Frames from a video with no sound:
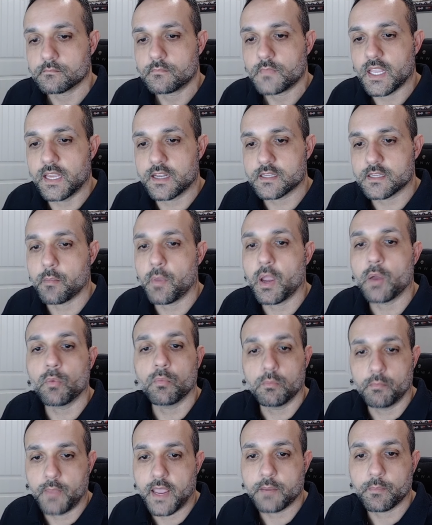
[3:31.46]
As I
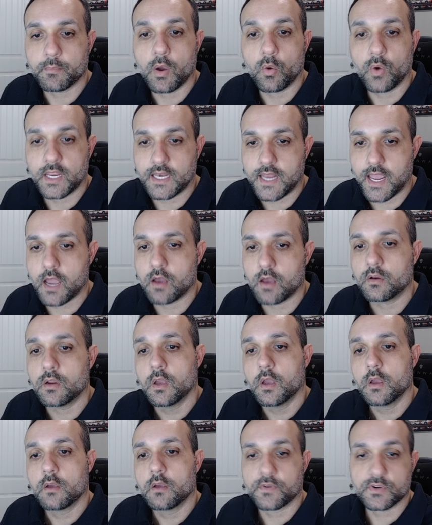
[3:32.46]
make my way down,
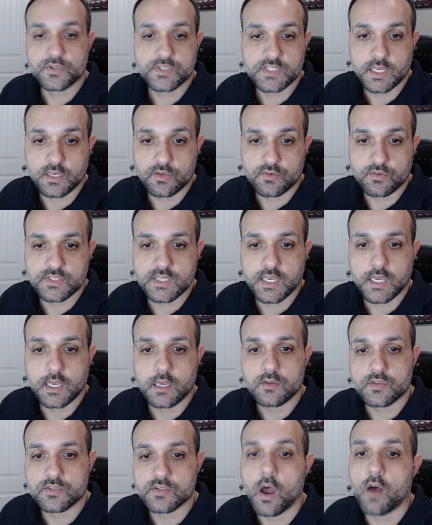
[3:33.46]
first thing you
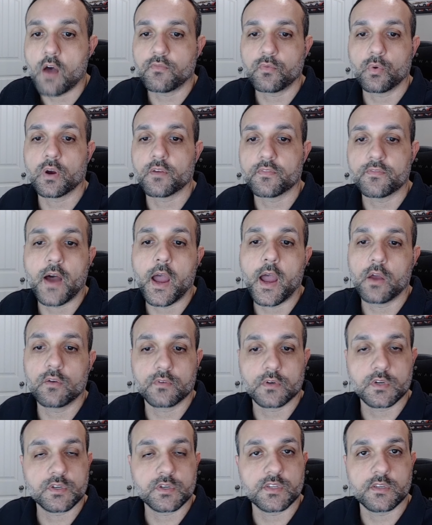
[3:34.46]
see, software file
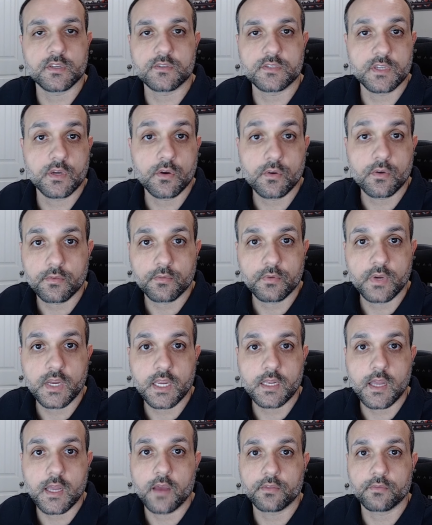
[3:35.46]
version
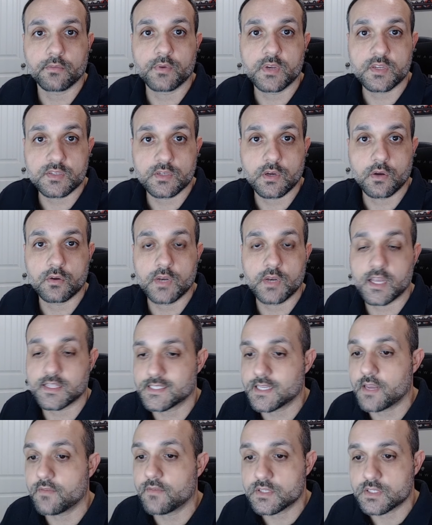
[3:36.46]

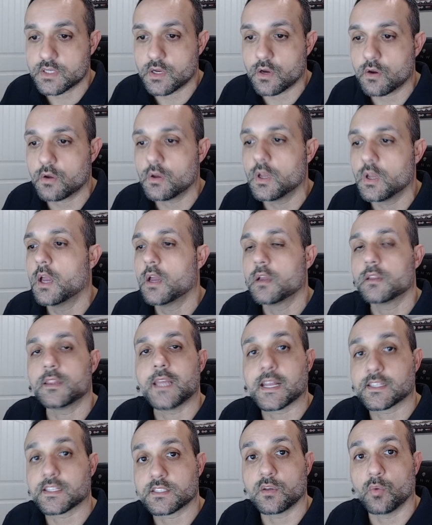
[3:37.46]
03.30.70.
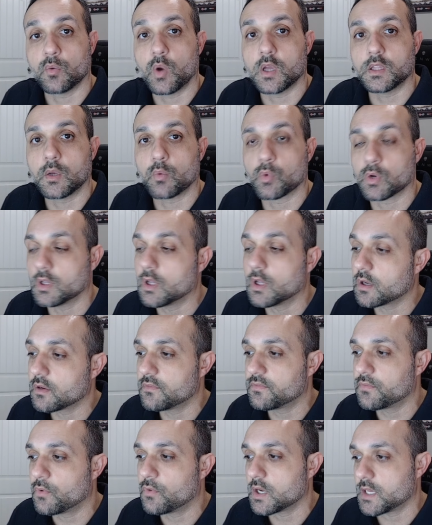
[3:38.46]
That's the one that we're looking
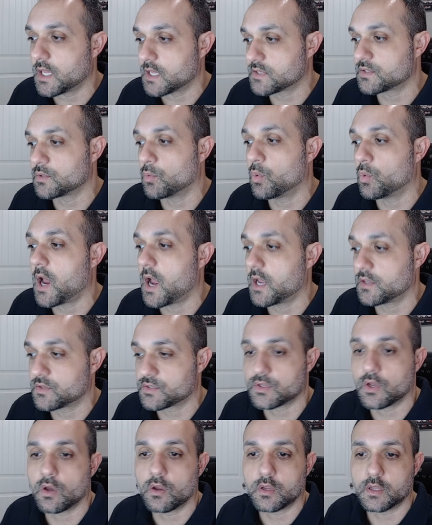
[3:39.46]
for, and that's the one I
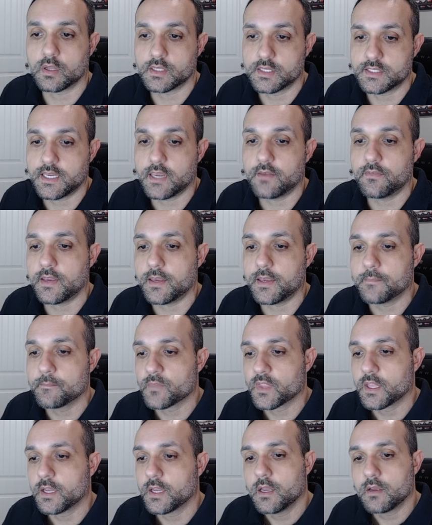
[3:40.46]
installed on the TV.
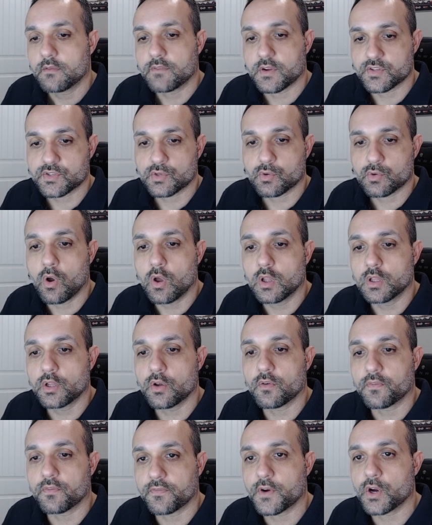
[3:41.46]
If I scroll a
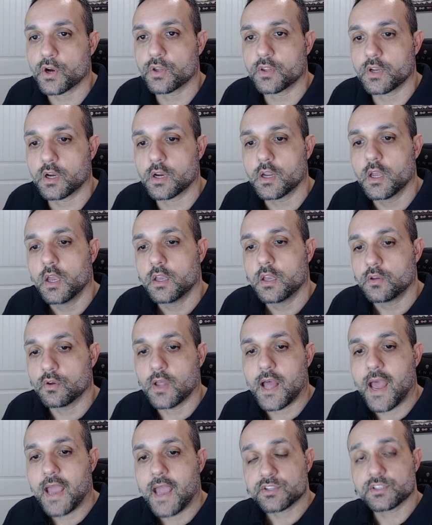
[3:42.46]
little further, you'll
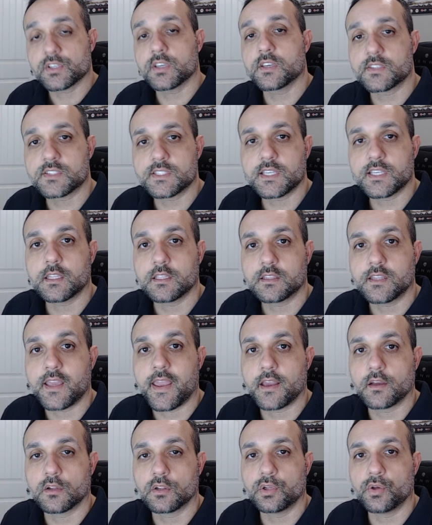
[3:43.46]
actually see that they
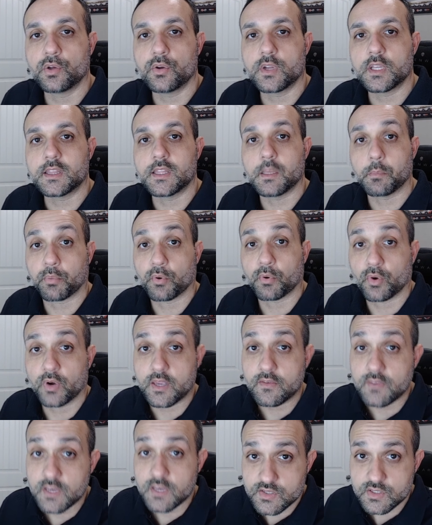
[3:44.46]
included the
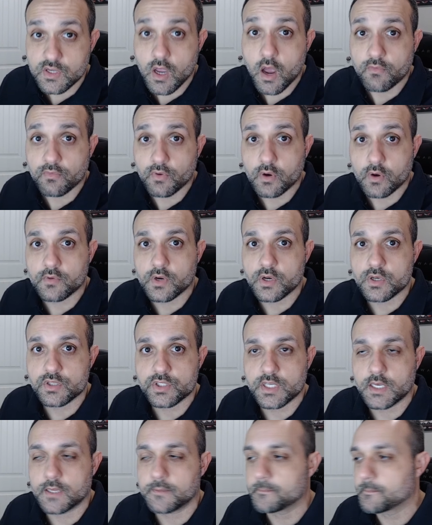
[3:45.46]
previous software
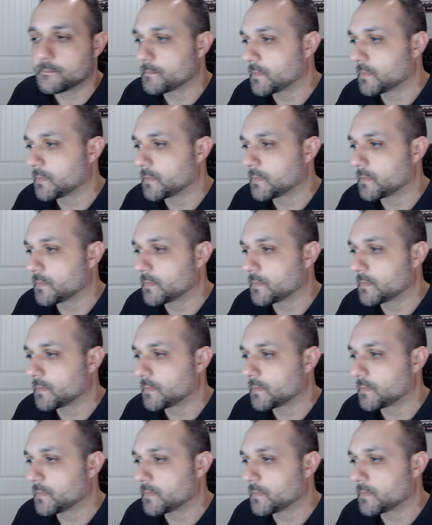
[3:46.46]
version.